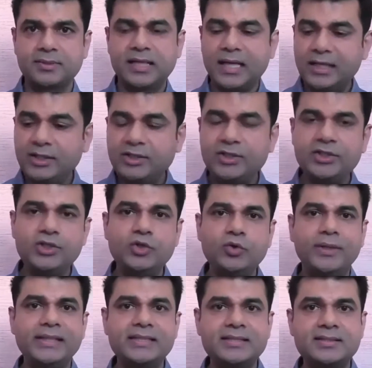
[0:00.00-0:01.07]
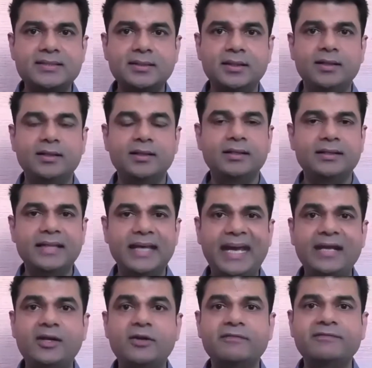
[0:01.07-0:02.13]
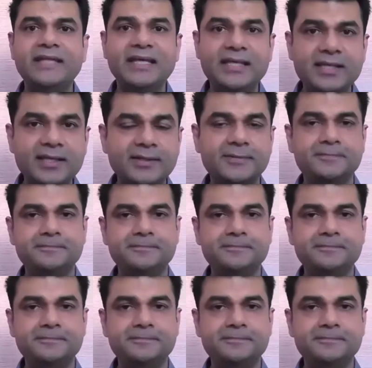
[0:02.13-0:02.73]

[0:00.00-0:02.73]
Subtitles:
continue it till the end of the year.